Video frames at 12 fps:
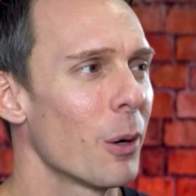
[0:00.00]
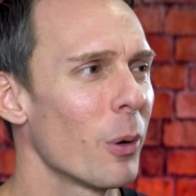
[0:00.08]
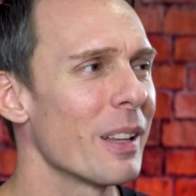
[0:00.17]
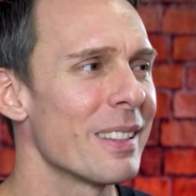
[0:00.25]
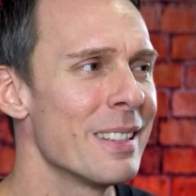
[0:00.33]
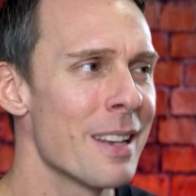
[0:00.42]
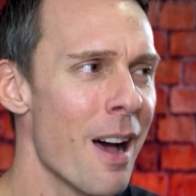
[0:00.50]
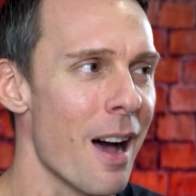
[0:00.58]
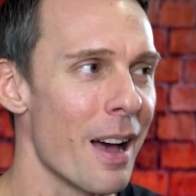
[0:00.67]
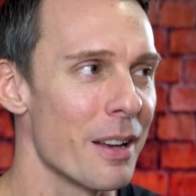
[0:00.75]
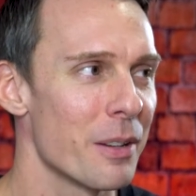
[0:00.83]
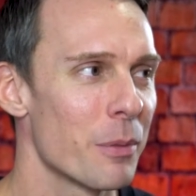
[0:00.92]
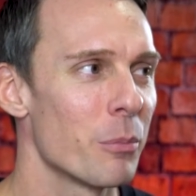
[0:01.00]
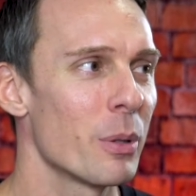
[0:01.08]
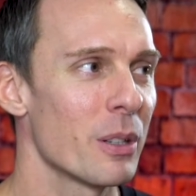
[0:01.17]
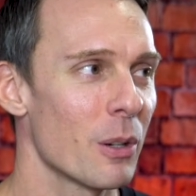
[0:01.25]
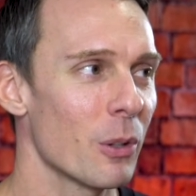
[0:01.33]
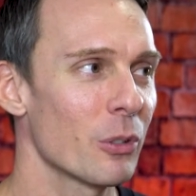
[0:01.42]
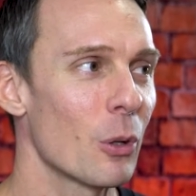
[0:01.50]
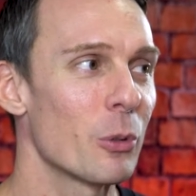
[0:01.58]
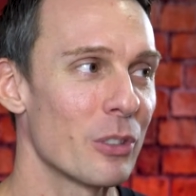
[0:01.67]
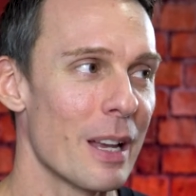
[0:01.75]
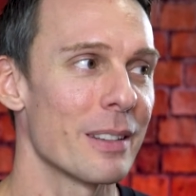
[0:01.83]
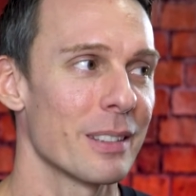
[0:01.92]
Well, it's not, but it also
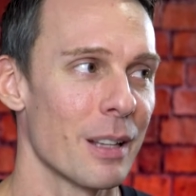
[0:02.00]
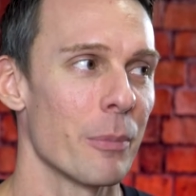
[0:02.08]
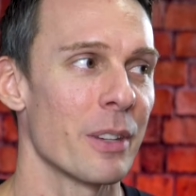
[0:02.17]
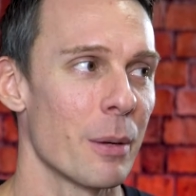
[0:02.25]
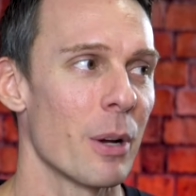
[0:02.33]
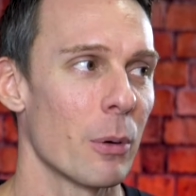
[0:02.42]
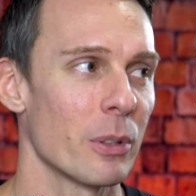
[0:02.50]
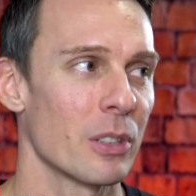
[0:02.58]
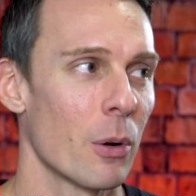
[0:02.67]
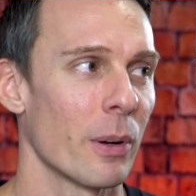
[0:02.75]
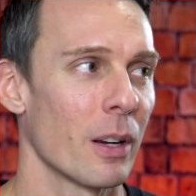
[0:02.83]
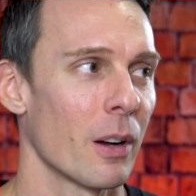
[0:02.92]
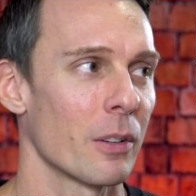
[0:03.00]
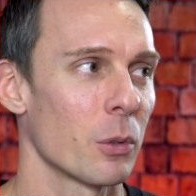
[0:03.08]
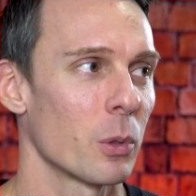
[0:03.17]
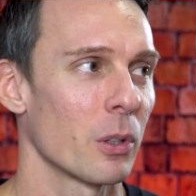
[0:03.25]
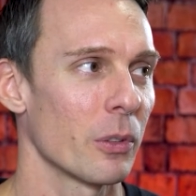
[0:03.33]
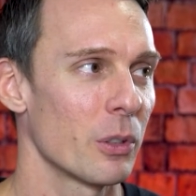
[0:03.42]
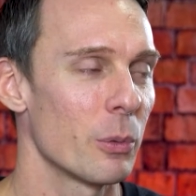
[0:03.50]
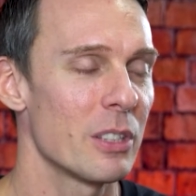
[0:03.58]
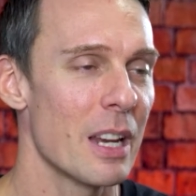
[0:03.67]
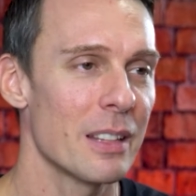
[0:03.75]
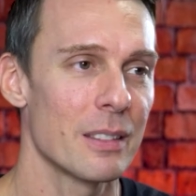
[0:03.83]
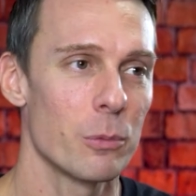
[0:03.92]
says something about what's going on in the world. So we
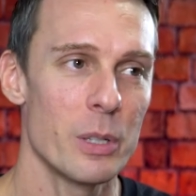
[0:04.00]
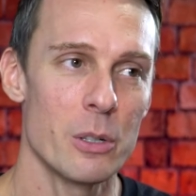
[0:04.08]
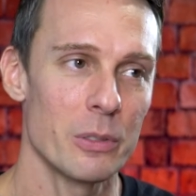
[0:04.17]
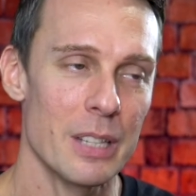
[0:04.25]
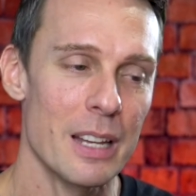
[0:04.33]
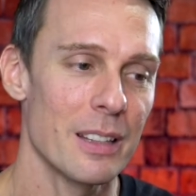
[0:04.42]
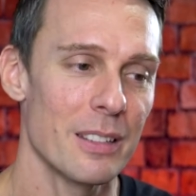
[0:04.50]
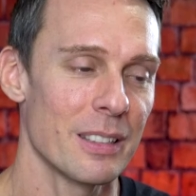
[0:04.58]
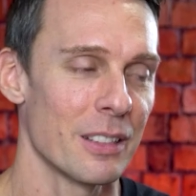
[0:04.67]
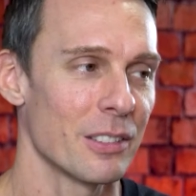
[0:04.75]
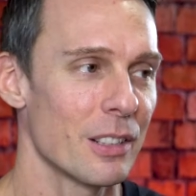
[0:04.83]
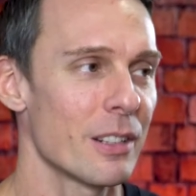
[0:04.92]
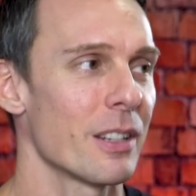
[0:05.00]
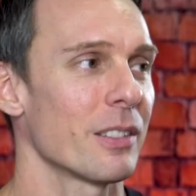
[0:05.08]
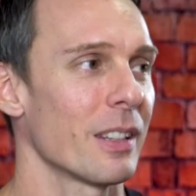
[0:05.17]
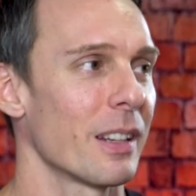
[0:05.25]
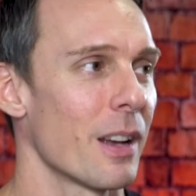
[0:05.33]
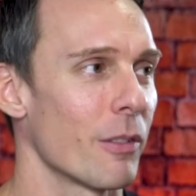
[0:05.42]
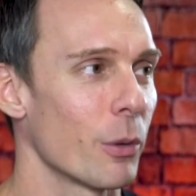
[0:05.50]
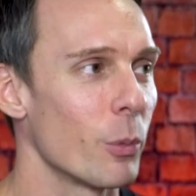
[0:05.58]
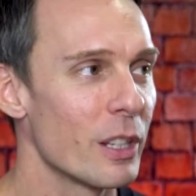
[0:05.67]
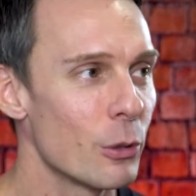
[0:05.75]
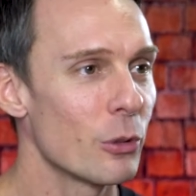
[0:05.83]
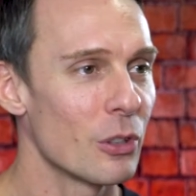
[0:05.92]
don't take these things seriously enough. And
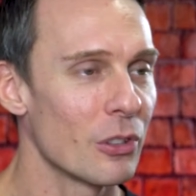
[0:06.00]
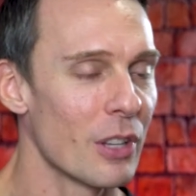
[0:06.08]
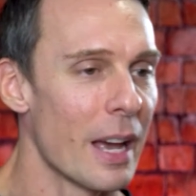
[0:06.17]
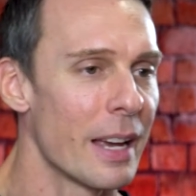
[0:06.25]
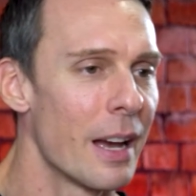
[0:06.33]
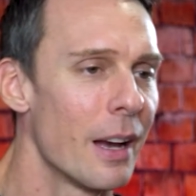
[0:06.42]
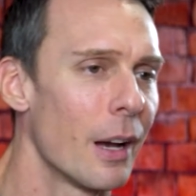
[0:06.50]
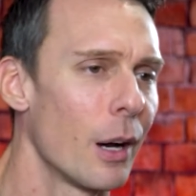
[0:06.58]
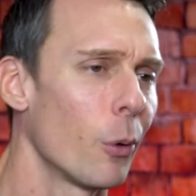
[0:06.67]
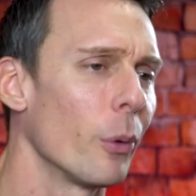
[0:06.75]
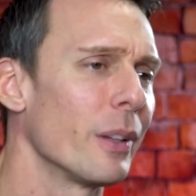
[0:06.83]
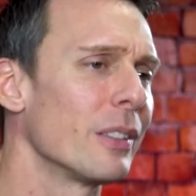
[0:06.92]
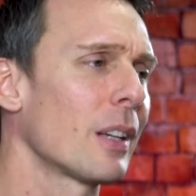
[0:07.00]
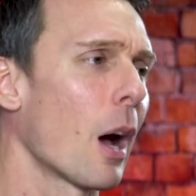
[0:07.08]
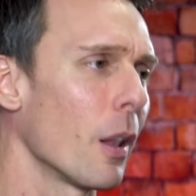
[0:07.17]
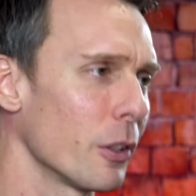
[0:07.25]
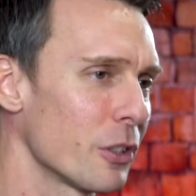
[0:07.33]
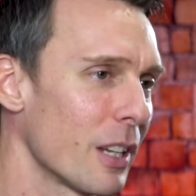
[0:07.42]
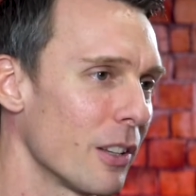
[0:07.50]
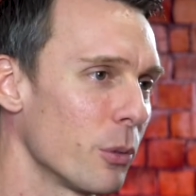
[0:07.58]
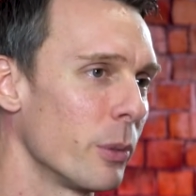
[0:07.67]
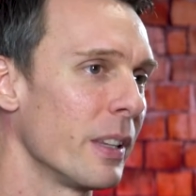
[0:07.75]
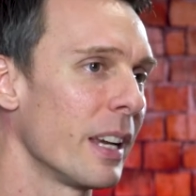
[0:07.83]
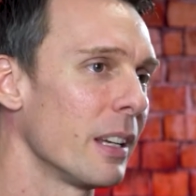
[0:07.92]
we used to say, well, these college kids,
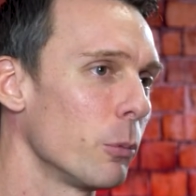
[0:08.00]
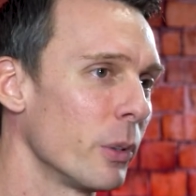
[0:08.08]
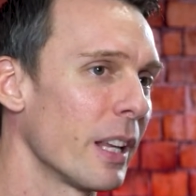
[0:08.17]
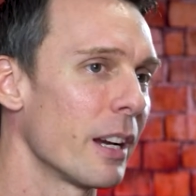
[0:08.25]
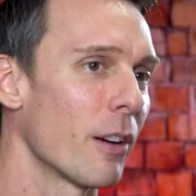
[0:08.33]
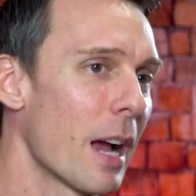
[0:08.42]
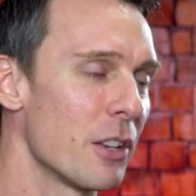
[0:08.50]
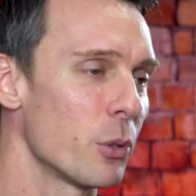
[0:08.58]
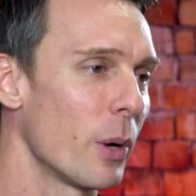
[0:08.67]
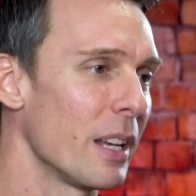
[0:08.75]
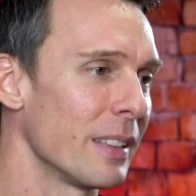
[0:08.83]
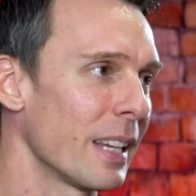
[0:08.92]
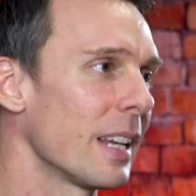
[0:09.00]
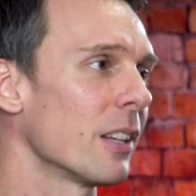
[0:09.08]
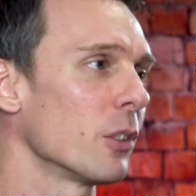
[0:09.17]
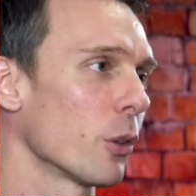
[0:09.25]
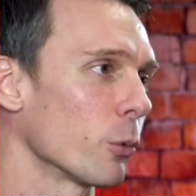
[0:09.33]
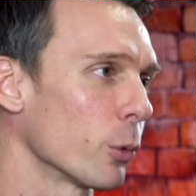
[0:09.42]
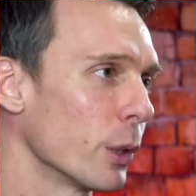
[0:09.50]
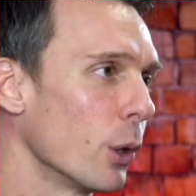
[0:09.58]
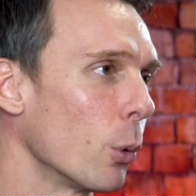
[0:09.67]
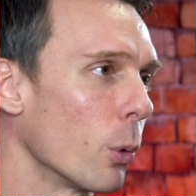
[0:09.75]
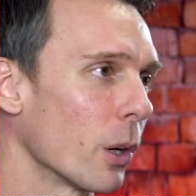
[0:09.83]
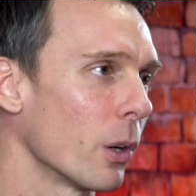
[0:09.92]
when they graduate and they get into the
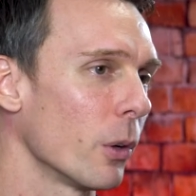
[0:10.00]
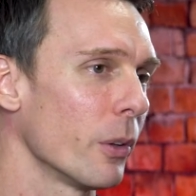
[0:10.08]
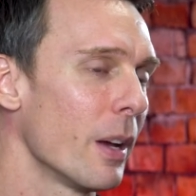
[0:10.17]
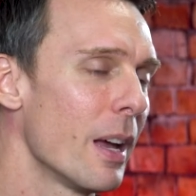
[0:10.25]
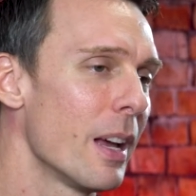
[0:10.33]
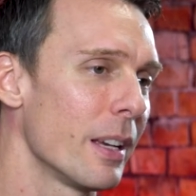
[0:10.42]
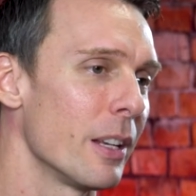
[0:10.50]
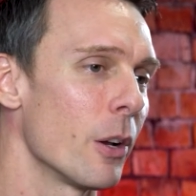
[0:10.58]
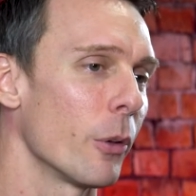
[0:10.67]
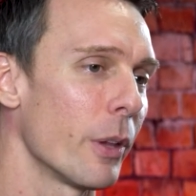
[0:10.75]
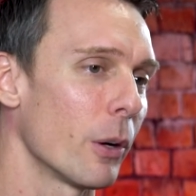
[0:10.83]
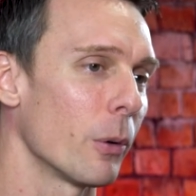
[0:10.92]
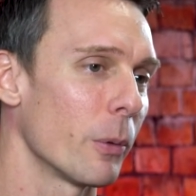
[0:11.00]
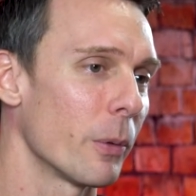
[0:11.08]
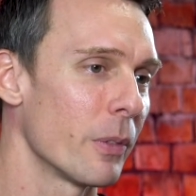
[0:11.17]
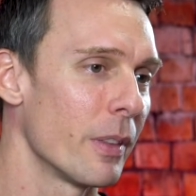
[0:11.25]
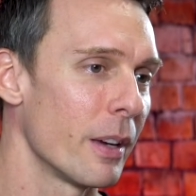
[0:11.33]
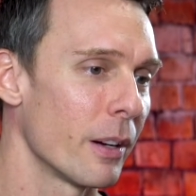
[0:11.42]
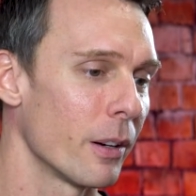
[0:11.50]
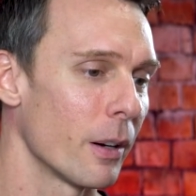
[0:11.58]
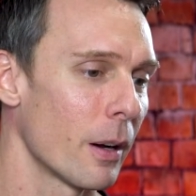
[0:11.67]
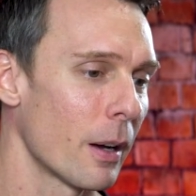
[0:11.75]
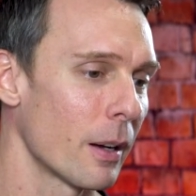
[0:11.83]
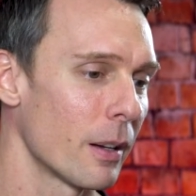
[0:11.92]
real world, you know,
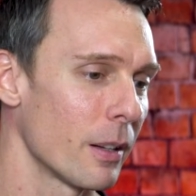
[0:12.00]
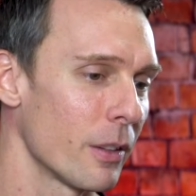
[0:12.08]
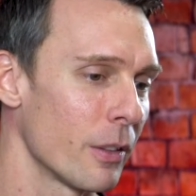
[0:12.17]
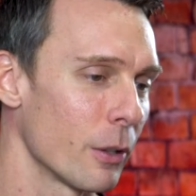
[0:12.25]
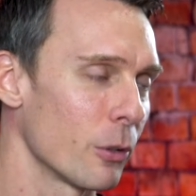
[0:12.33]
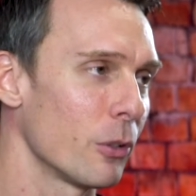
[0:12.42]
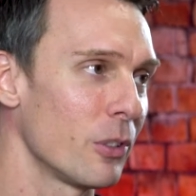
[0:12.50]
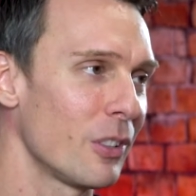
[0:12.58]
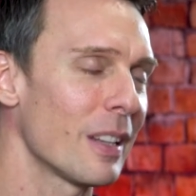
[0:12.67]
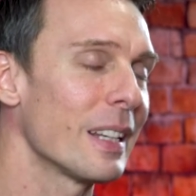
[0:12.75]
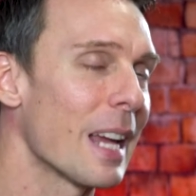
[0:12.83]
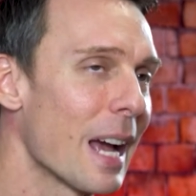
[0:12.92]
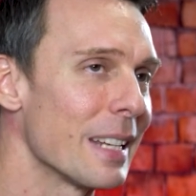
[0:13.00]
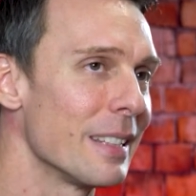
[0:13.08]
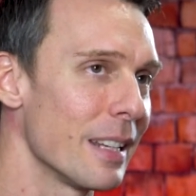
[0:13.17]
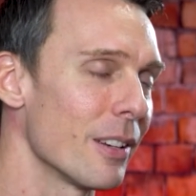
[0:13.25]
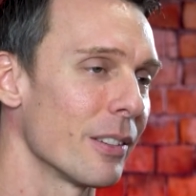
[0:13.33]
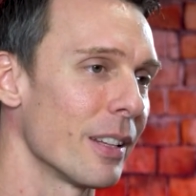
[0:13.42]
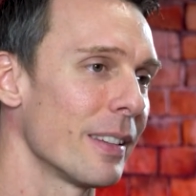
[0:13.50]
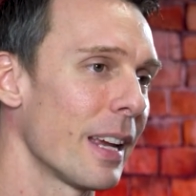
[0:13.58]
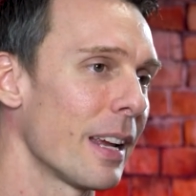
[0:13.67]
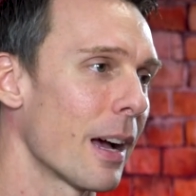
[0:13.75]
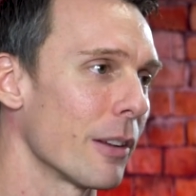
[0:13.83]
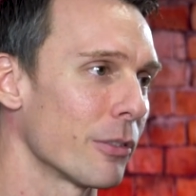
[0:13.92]
their silly ideas that
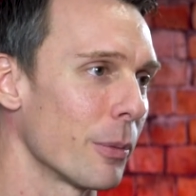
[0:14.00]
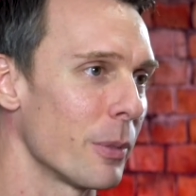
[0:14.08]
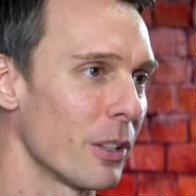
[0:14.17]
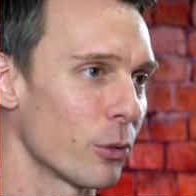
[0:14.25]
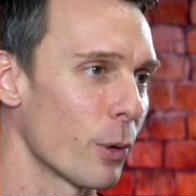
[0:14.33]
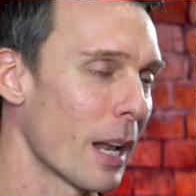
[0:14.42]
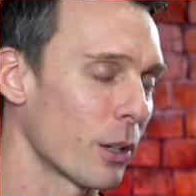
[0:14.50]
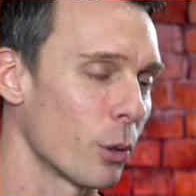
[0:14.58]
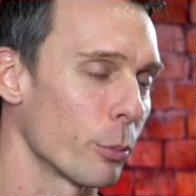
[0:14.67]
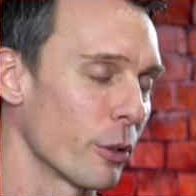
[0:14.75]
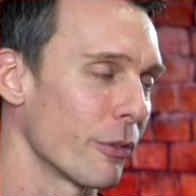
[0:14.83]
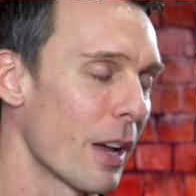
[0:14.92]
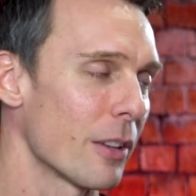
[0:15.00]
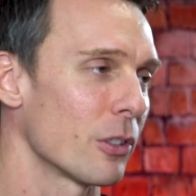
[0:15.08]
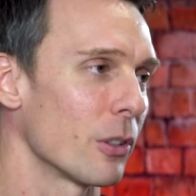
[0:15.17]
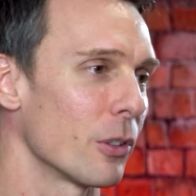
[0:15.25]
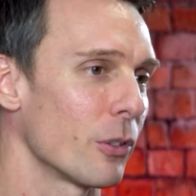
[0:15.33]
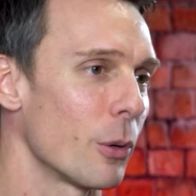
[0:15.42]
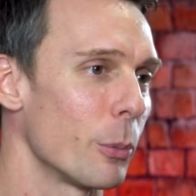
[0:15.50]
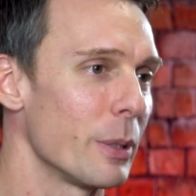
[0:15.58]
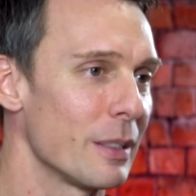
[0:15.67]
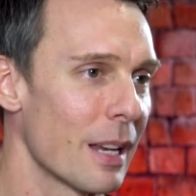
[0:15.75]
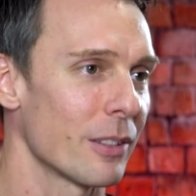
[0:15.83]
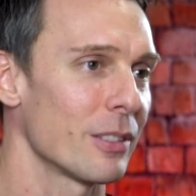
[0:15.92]
they got from these radical professors, they'll
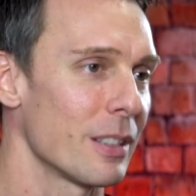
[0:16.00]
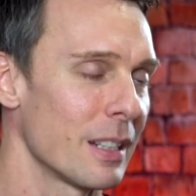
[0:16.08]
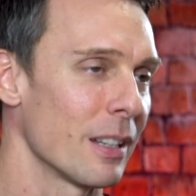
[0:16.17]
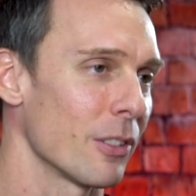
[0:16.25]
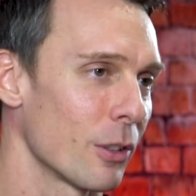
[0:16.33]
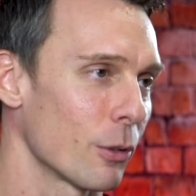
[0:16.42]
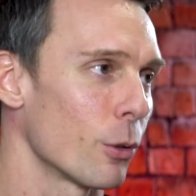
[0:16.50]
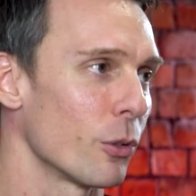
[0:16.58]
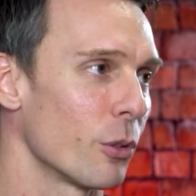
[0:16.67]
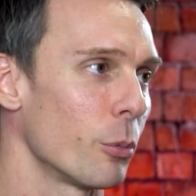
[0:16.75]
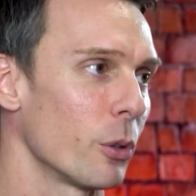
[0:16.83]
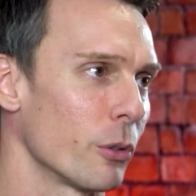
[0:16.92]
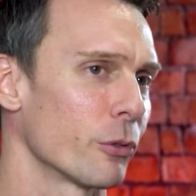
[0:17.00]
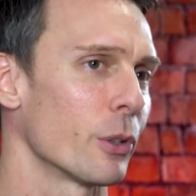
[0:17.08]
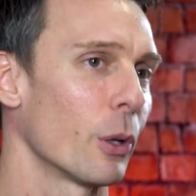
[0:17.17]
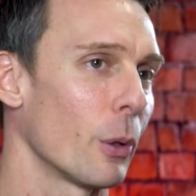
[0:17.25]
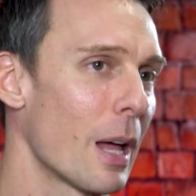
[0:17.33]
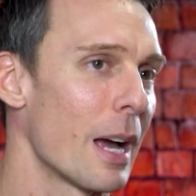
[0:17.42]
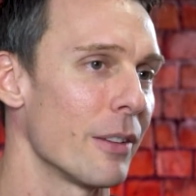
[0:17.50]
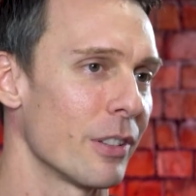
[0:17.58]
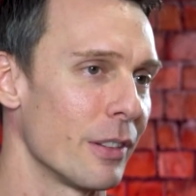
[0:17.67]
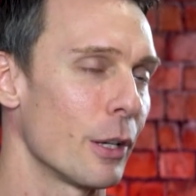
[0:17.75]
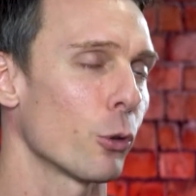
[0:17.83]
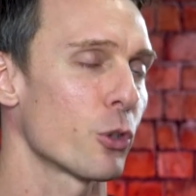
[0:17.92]
be tested against the crucible of real life
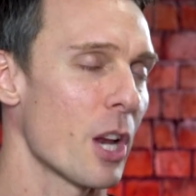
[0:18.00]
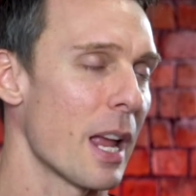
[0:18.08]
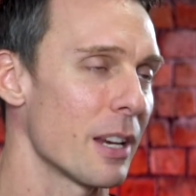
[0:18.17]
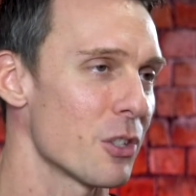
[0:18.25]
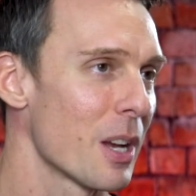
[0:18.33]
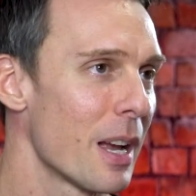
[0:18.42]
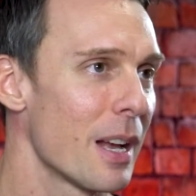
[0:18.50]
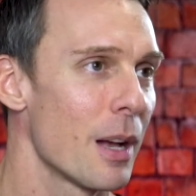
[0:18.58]
and they'll change.